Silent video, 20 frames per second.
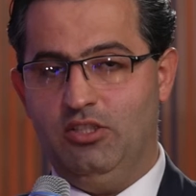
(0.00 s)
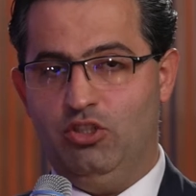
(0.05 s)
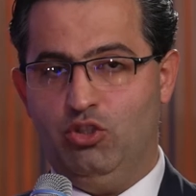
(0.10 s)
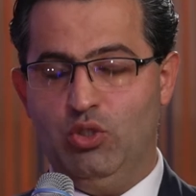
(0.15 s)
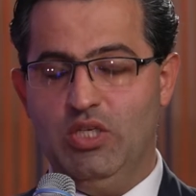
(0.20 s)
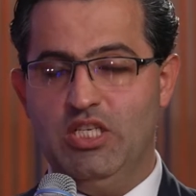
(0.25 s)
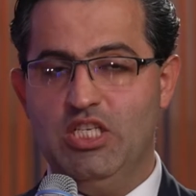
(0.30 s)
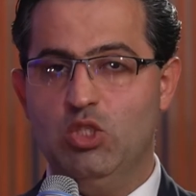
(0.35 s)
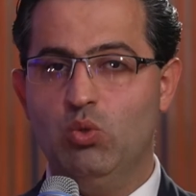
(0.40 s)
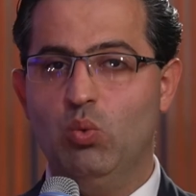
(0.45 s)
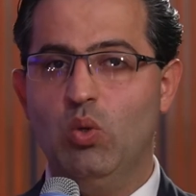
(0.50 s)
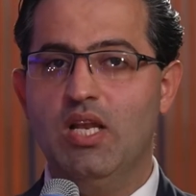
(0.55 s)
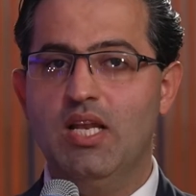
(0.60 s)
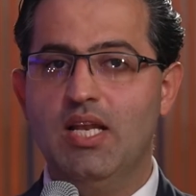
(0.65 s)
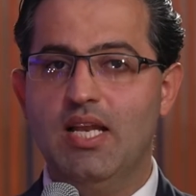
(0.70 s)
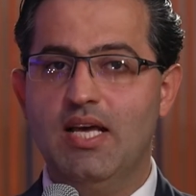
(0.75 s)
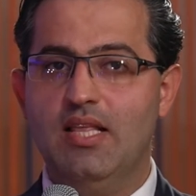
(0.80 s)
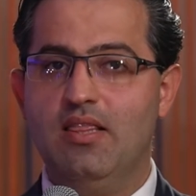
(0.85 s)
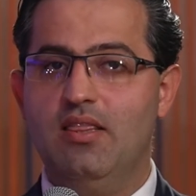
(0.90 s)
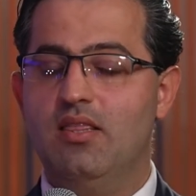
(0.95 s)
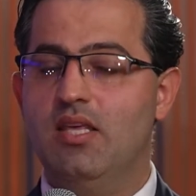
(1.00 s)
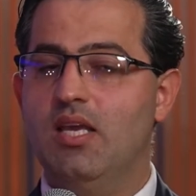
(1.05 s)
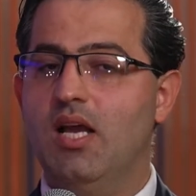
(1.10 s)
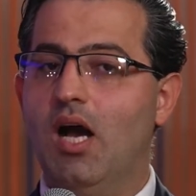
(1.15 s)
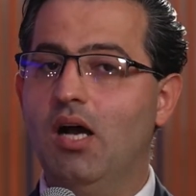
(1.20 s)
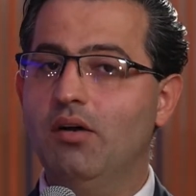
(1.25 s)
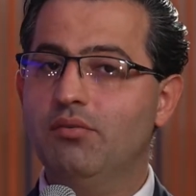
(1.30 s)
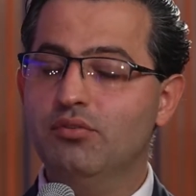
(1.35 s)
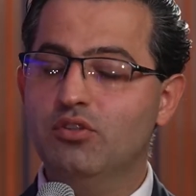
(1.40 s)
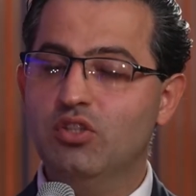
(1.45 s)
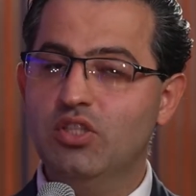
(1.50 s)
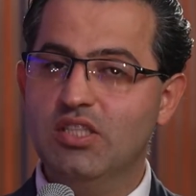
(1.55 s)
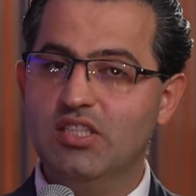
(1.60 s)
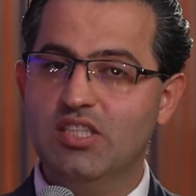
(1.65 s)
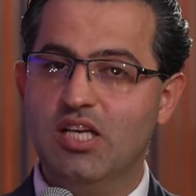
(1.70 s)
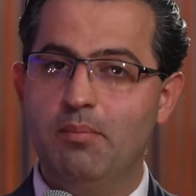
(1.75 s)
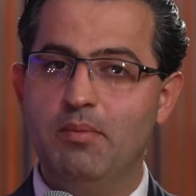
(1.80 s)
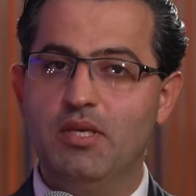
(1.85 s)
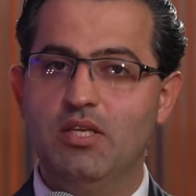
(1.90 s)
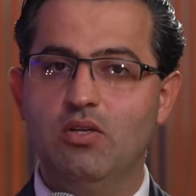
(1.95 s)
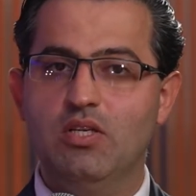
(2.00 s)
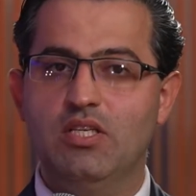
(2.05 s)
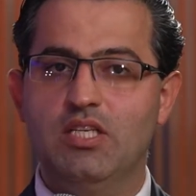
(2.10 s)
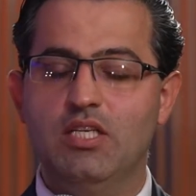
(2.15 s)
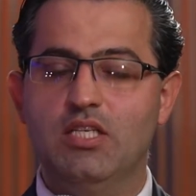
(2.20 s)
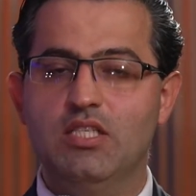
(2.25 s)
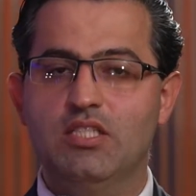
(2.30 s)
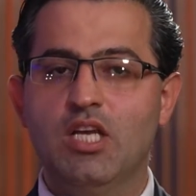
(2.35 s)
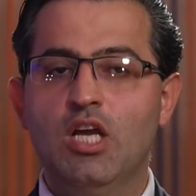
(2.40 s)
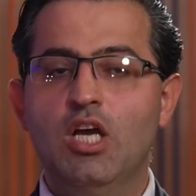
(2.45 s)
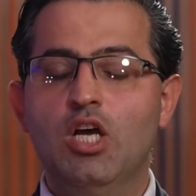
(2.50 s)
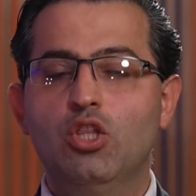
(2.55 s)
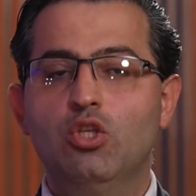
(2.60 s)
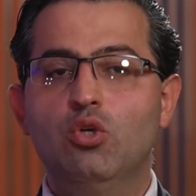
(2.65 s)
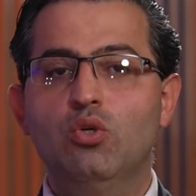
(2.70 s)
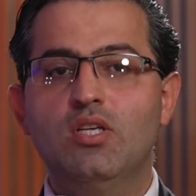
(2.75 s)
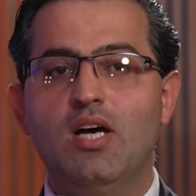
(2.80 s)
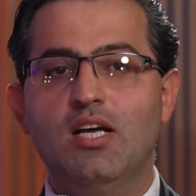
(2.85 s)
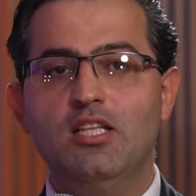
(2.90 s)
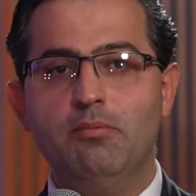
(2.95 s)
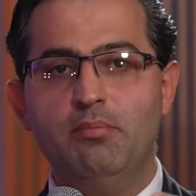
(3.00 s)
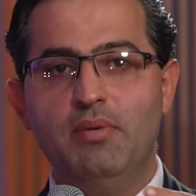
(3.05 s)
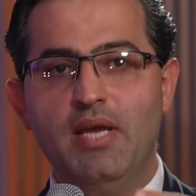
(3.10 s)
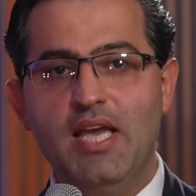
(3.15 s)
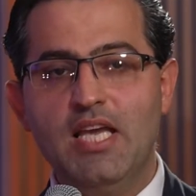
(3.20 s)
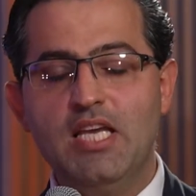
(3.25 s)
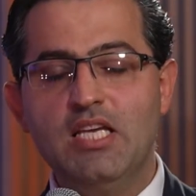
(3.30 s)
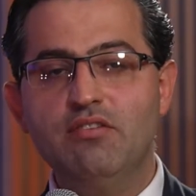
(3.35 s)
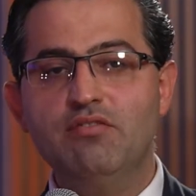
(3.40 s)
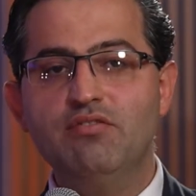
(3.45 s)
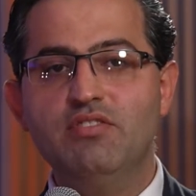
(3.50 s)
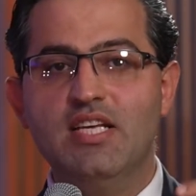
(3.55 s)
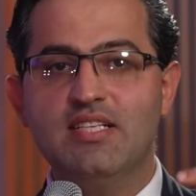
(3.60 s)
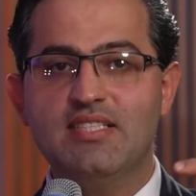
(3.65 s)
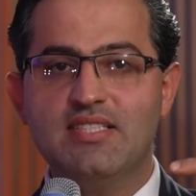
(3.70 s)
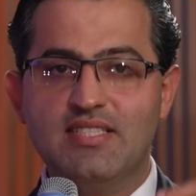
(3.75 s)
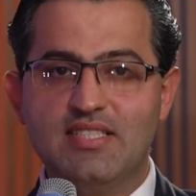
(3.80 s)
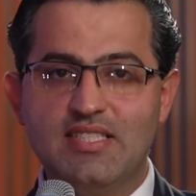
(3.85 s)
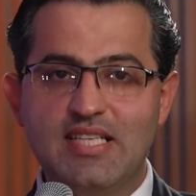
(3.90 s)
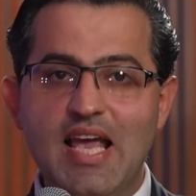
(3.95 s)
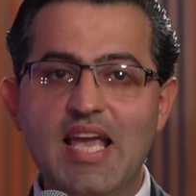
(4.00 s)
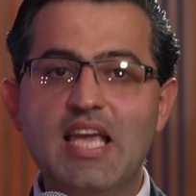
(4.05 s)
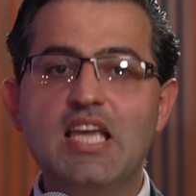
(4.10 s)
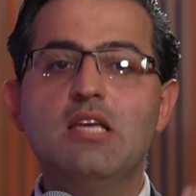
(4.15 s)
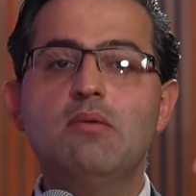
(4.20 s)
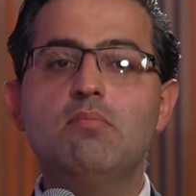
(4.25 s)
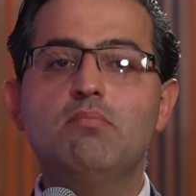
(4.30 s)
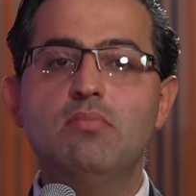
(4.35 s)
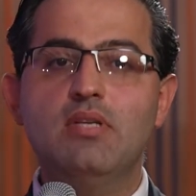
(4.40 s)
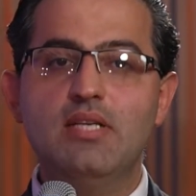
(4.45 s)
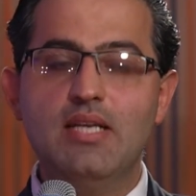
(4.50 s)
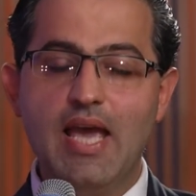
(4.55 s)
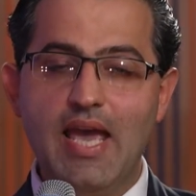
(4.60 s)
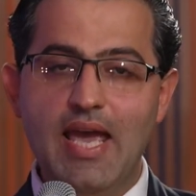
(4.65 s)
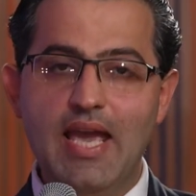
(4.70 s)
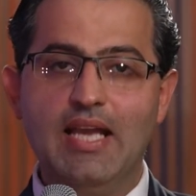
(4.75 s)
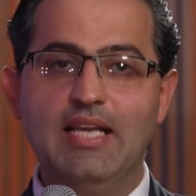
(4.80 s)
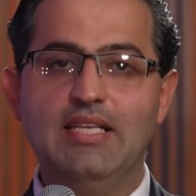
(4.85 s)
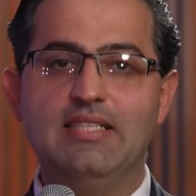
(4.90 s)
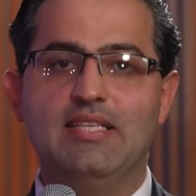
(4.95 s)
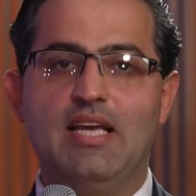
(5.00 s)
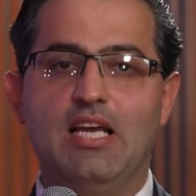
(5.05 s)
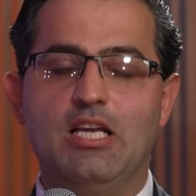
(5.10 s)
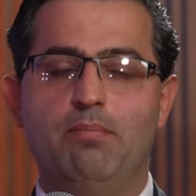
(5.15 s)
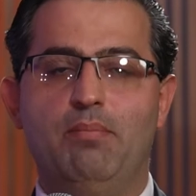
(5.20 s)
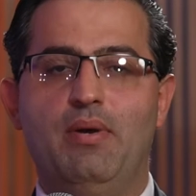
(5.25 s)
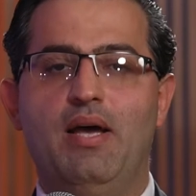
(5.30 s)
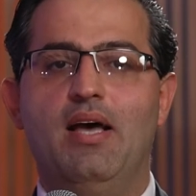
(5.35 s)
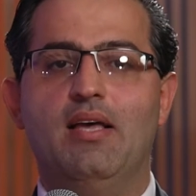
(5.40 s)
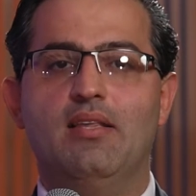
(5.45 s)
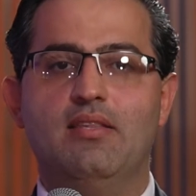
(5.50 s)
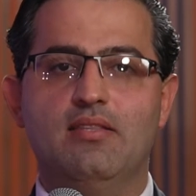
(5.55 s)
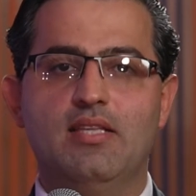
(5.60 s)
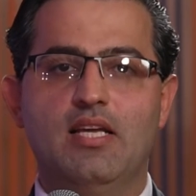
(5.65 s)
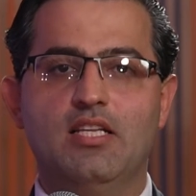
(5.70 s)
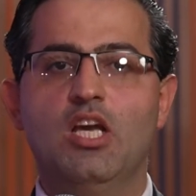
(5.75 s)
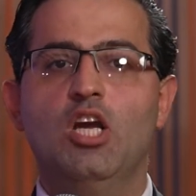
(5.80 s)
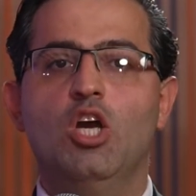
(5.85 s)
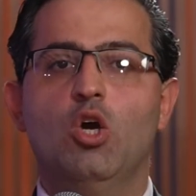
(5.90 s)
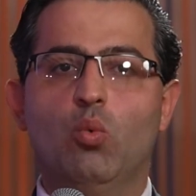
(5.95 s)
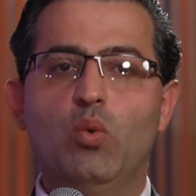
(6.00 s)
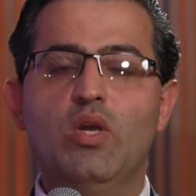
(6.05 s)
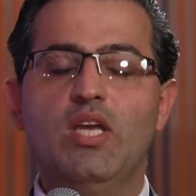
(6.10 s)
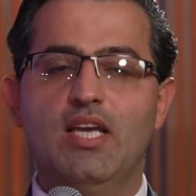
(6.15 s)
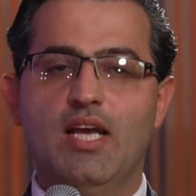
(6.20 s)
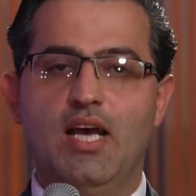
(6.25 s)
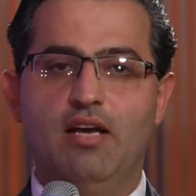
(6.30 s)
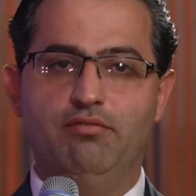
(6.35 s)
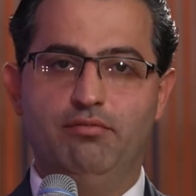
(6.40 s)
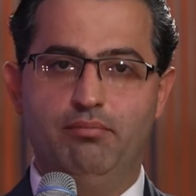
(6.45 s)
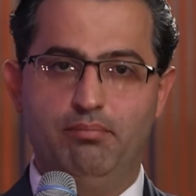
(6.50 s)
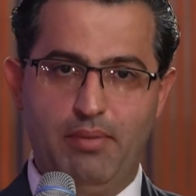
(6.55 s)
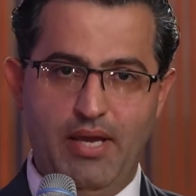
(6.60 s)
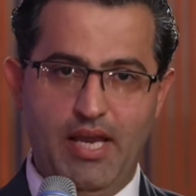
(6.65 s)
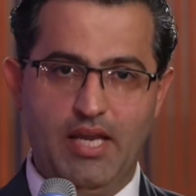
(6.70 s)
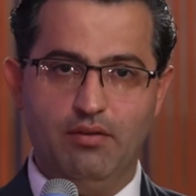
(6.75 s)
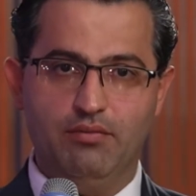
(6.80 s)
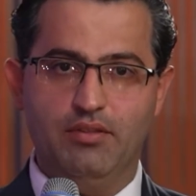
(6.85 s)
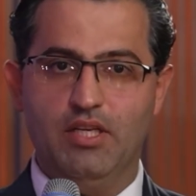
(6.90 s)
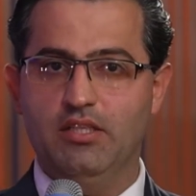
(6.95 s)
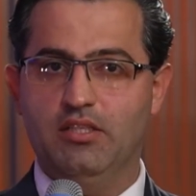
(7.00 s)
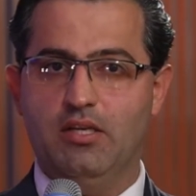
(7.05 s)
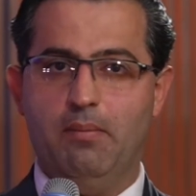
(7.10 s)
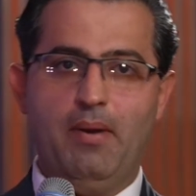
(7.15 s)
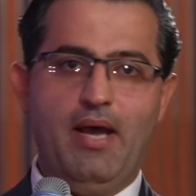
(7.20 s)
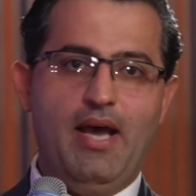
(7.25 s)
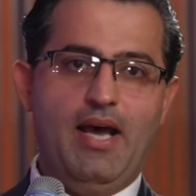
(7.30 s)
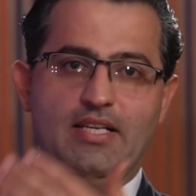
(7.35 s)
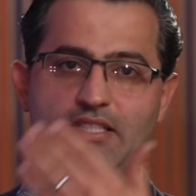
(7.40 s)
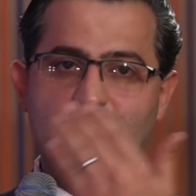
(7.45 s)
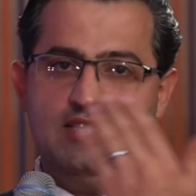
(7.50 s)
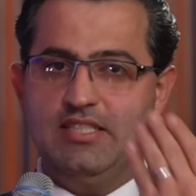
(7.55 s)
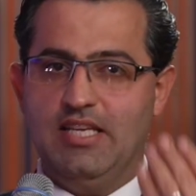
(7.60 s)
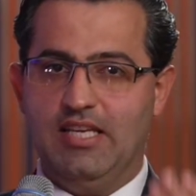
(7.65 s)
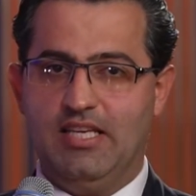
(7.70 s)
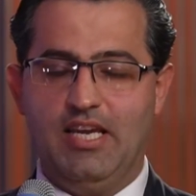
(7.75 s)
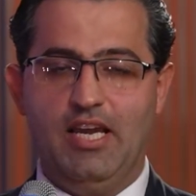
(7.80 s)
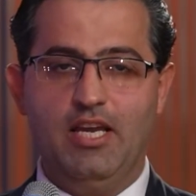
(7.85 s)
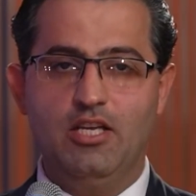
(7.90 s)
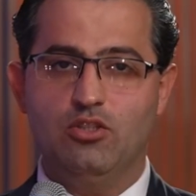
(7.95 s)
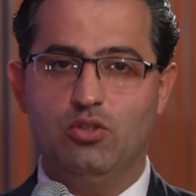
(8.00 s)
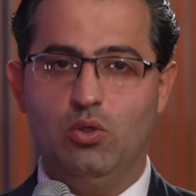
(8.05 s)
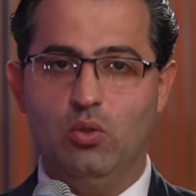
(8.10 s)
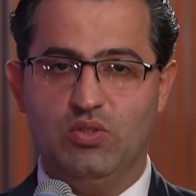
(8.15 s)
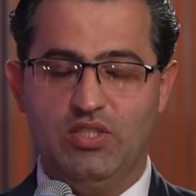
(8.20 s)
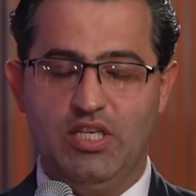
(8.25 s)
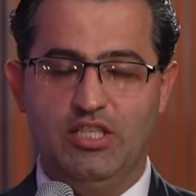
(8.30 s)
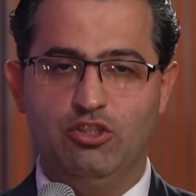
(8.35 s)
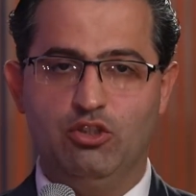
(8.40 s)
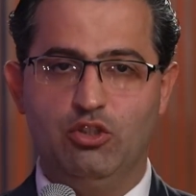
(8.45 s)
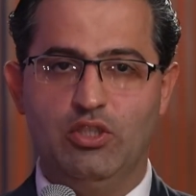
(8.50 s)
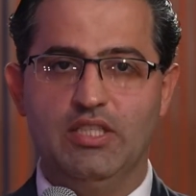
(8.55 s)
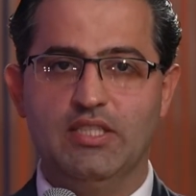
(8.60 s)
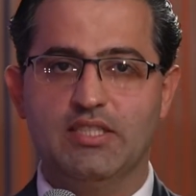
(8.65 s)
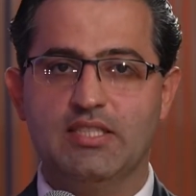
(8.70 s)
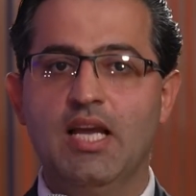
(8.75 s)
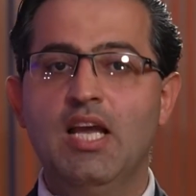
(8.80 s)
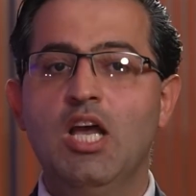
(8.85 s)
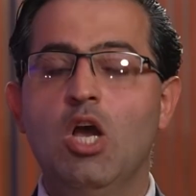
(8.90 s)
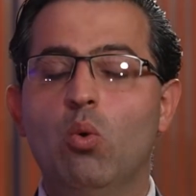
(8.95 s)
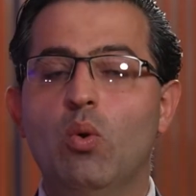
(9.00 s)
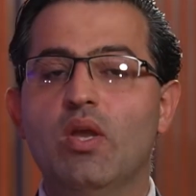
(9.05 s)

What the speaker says: countries, we let the off-grid communities do not pave the same exact path that we have paved in the past decades or centuries.